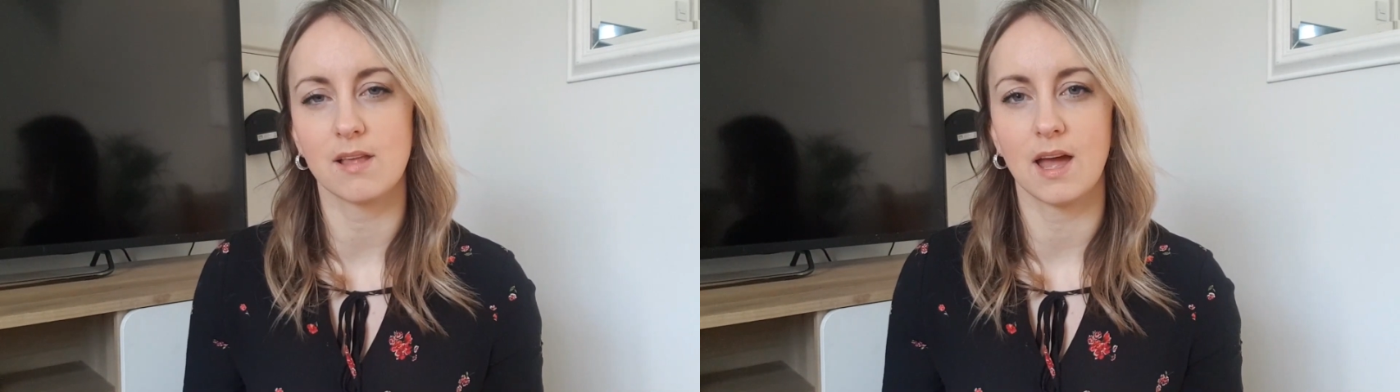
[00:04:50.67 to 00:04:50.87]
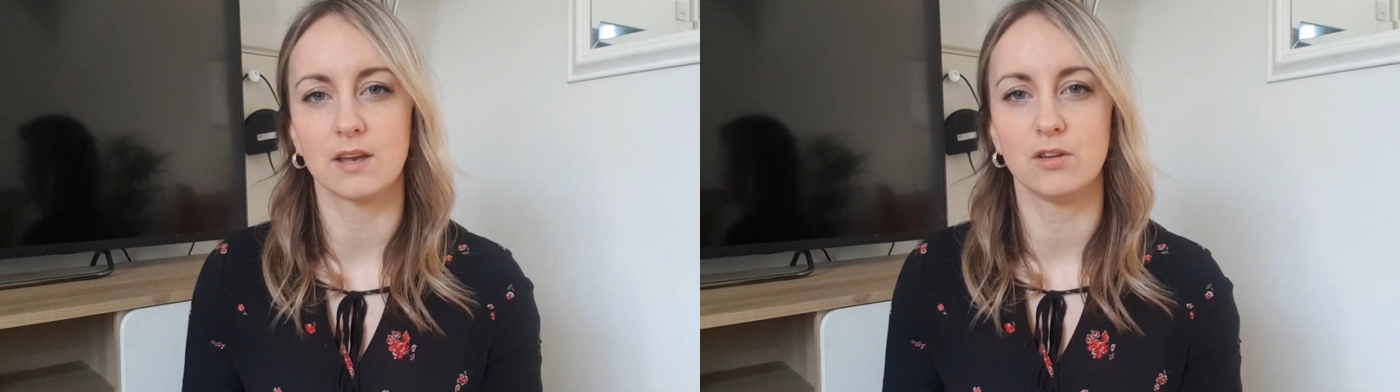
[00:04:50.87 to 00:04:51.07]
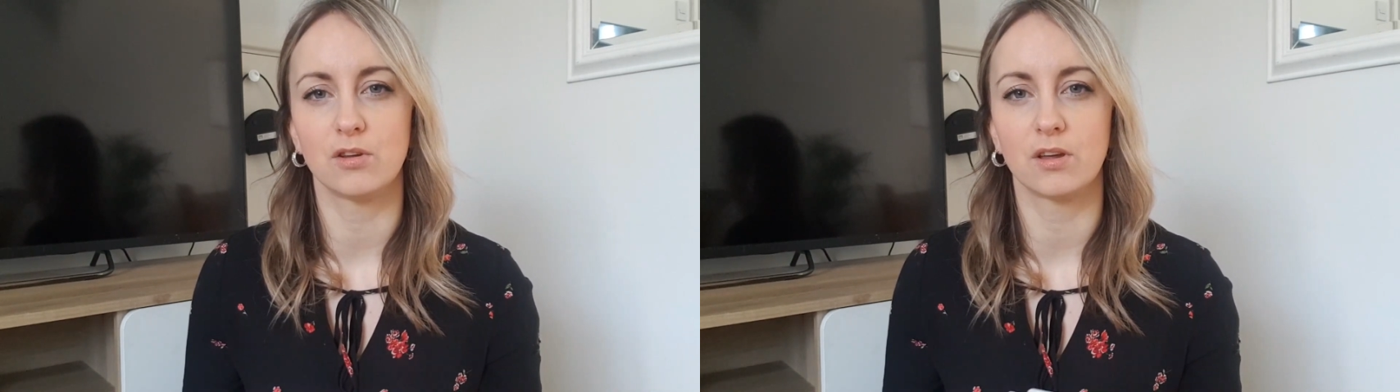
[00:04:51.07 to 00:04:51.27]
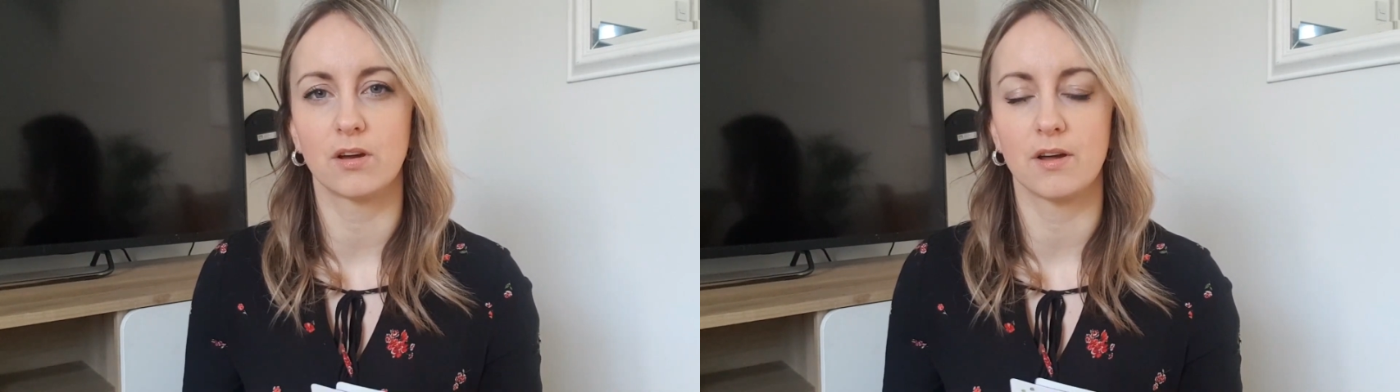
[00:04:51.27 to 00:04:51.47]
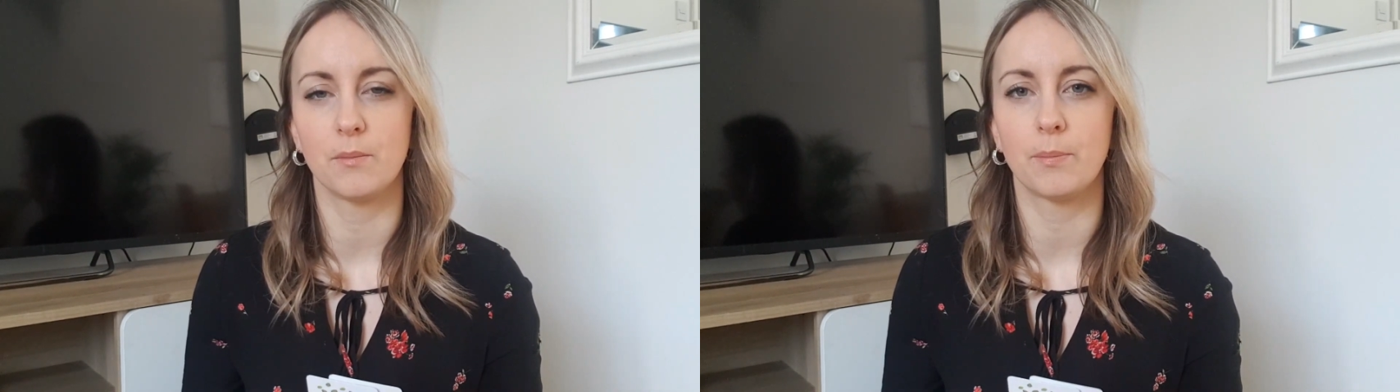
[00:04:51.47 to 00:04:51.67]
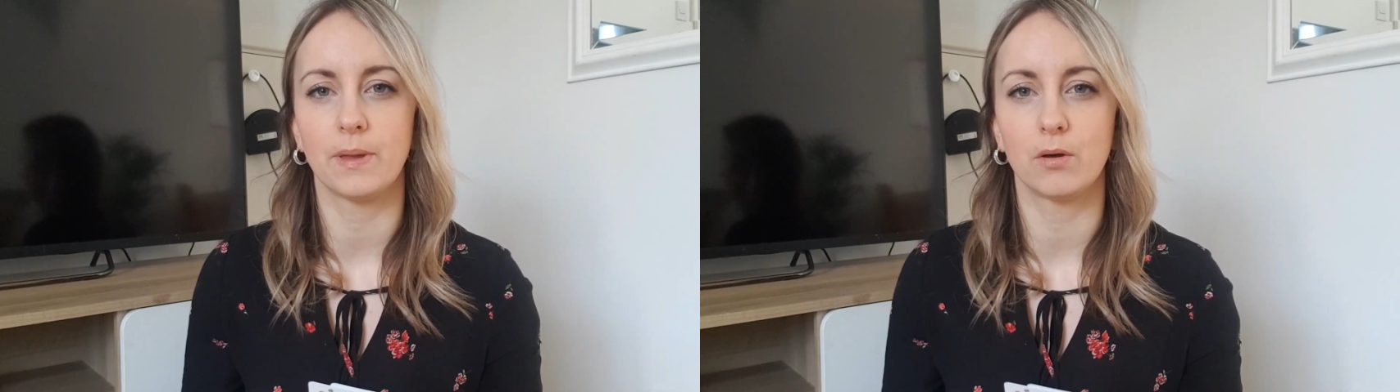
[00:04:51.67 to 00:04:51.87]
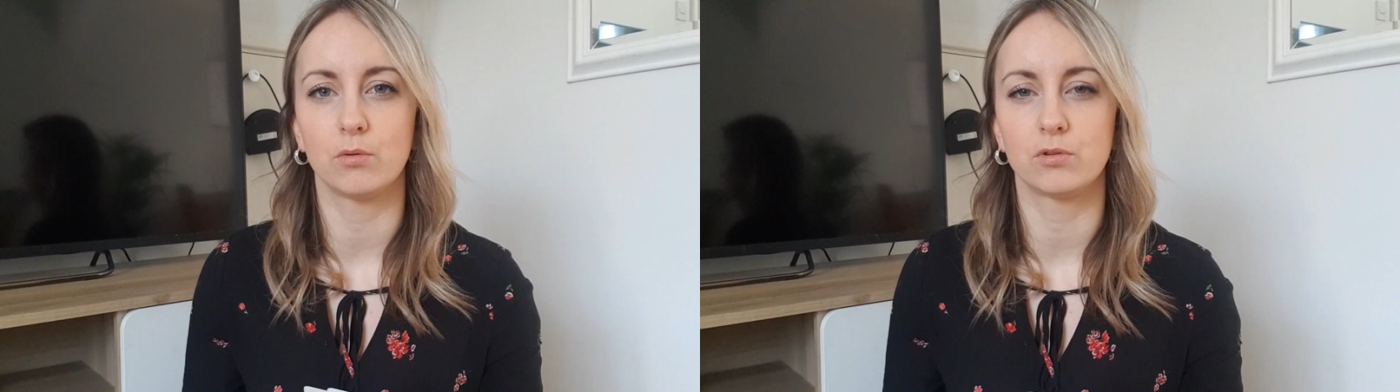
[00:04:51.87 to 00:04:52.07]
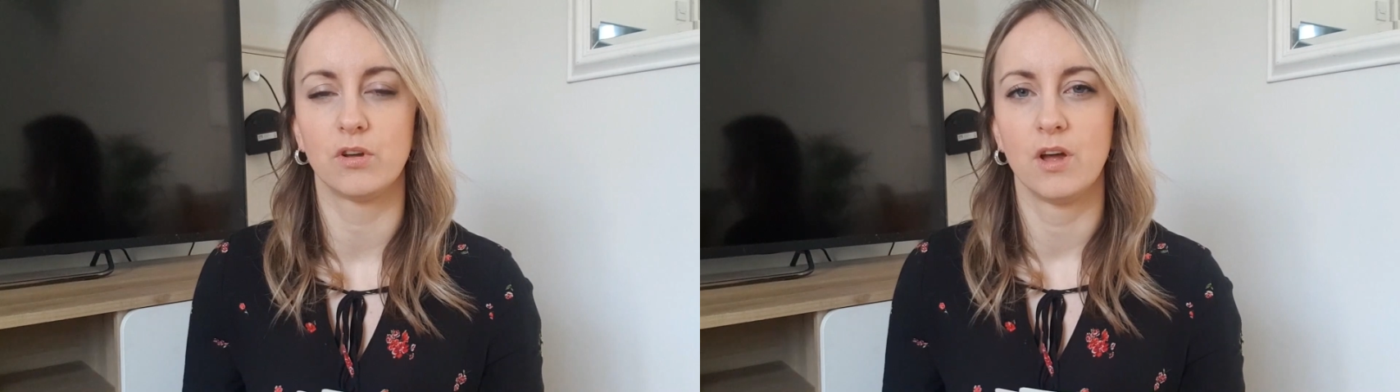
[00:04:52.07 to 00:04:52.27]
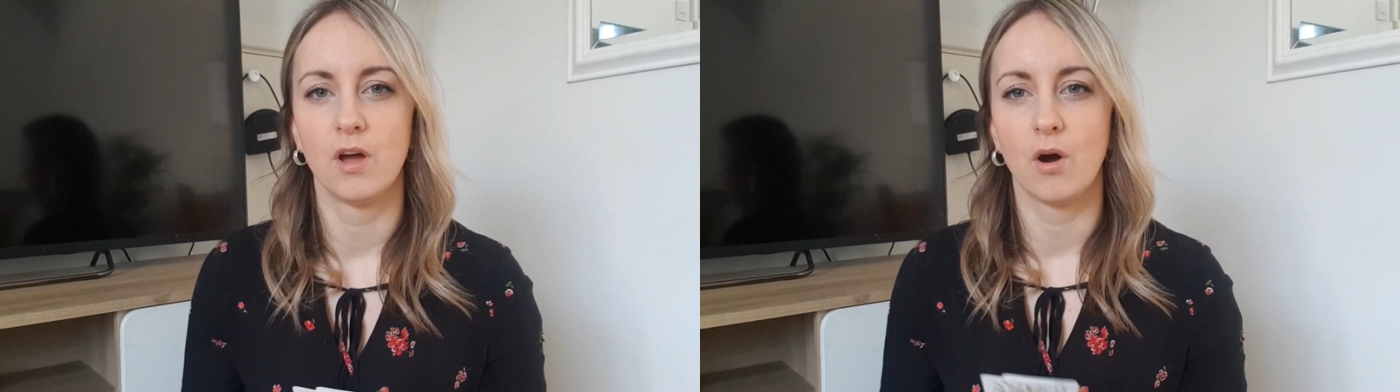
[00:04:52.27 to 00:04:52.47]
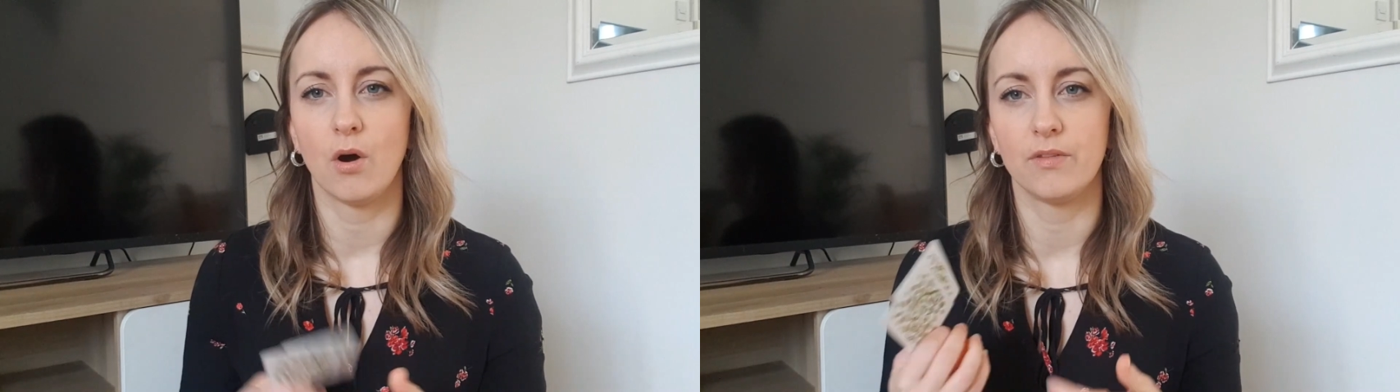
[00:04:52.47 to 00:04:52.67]
and you can kind of build
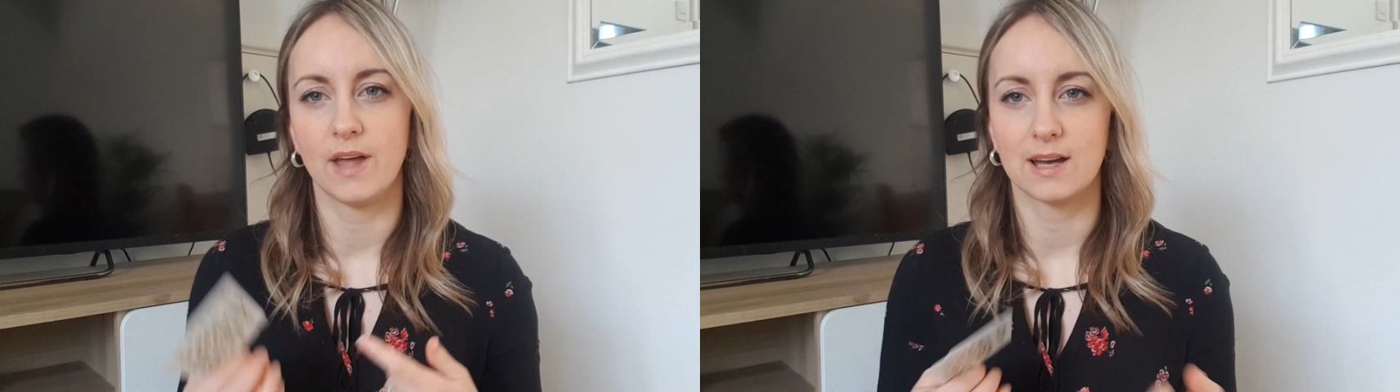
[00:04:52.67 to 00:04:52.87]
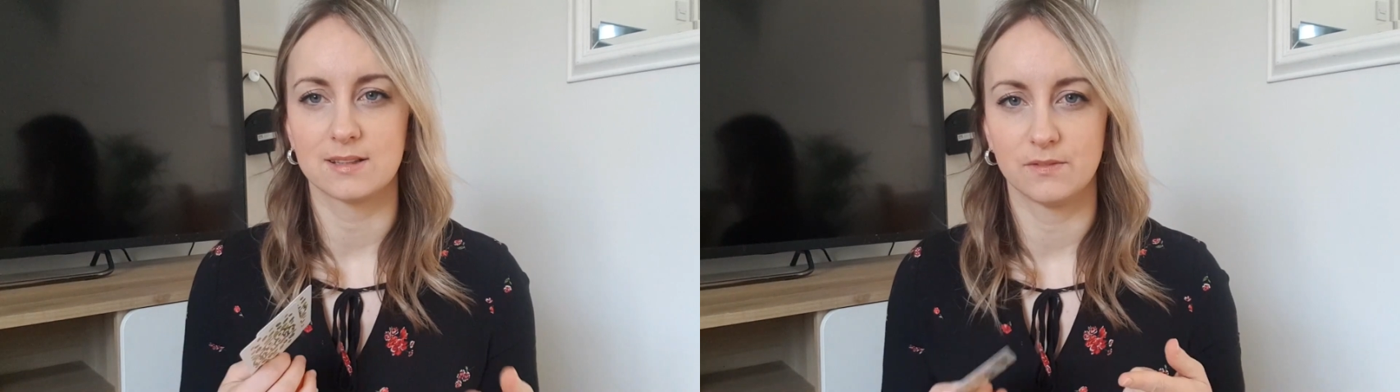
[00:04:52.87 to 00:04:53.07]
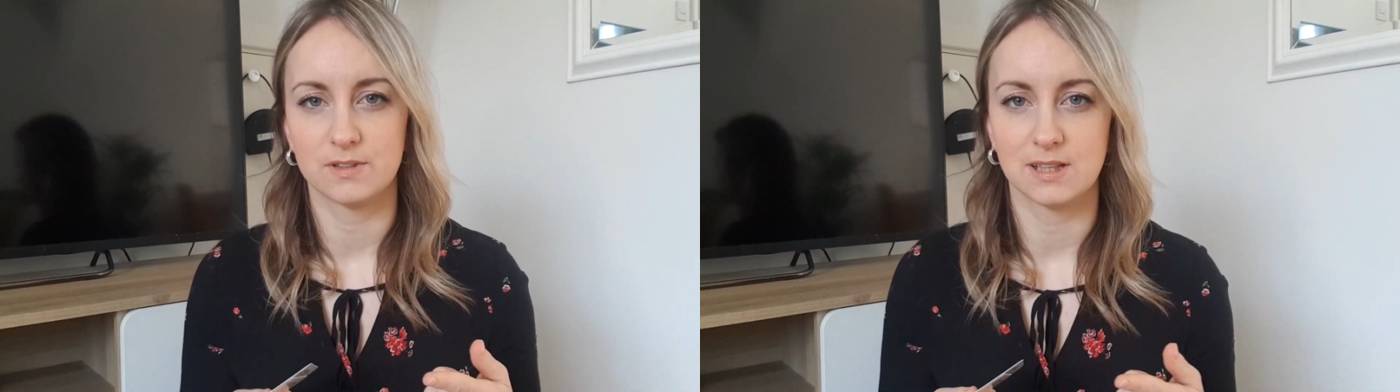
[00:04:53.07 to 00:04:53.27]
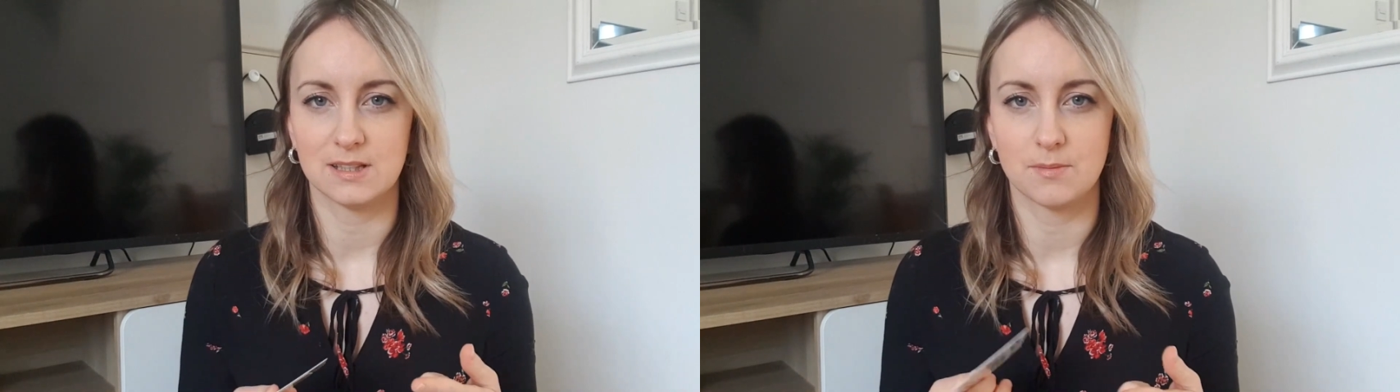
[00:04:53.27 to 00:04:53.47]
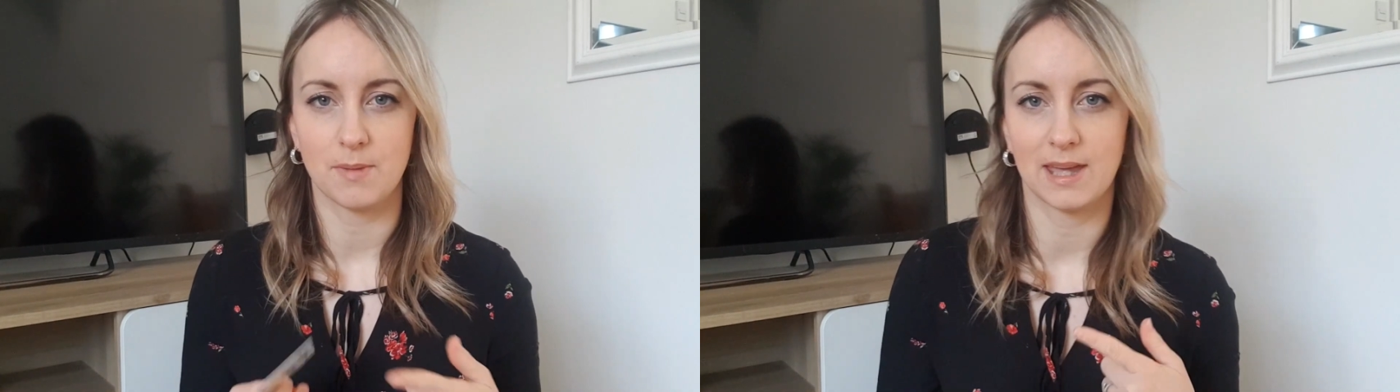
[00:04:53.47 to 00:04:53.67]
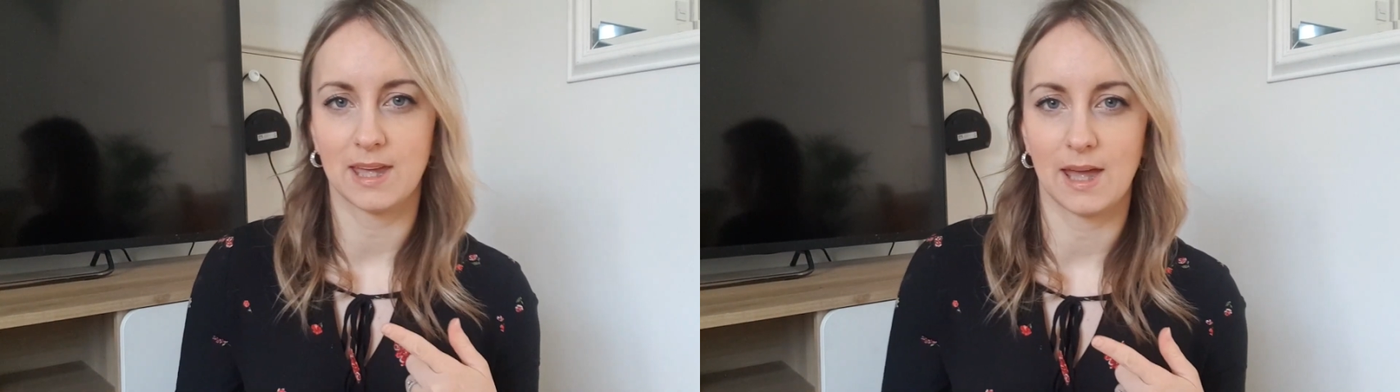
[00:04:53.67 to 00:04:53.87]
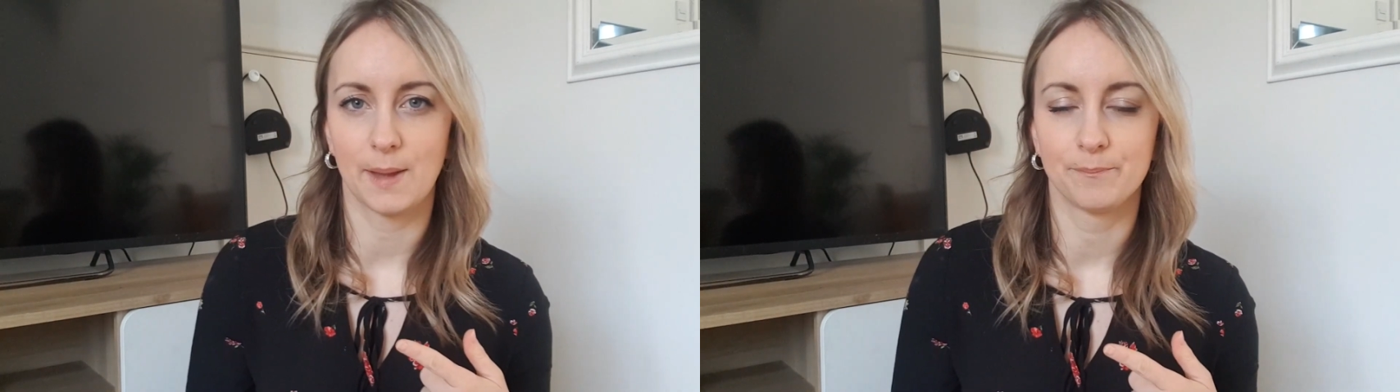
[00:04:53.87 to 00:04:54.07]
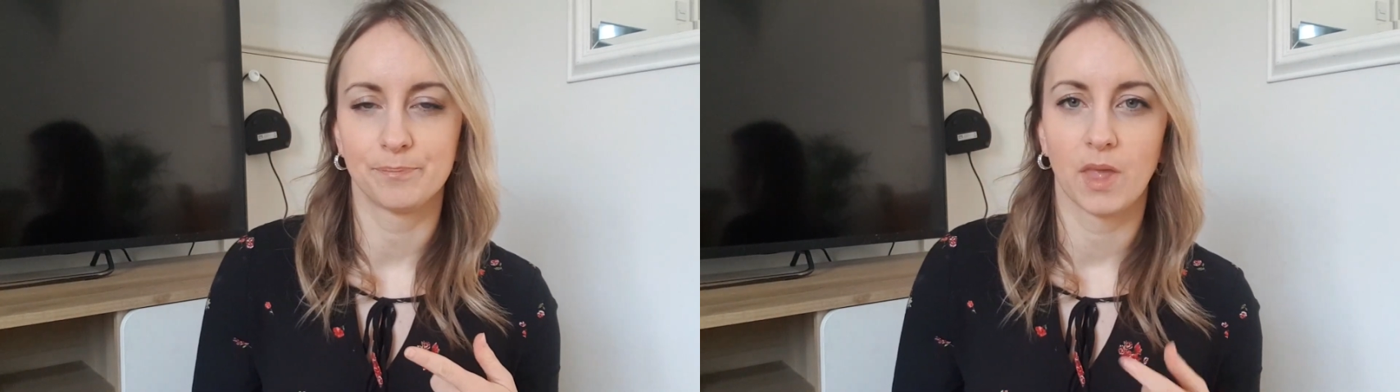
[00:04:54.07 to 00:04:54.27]
on that activity to make it